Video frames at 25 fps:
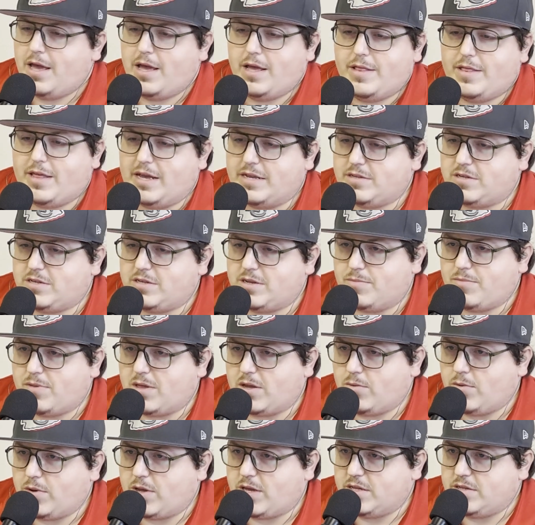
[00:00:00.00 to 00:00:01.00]
that's
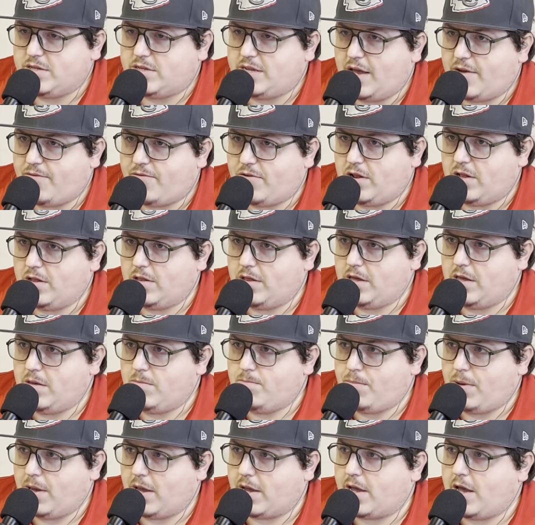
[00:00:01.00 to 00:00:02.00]
something we can definitely
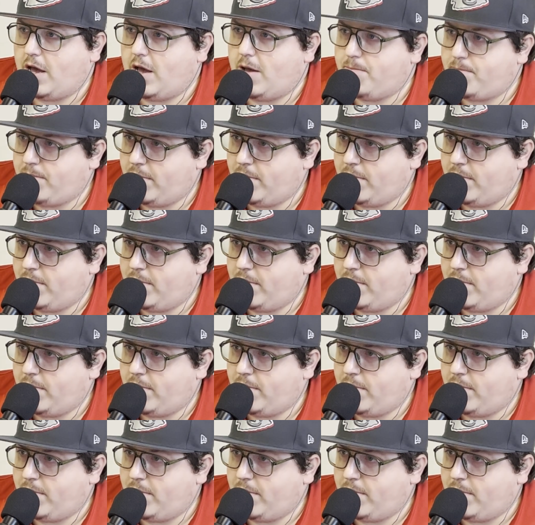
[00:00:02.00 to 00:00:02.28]
pick up.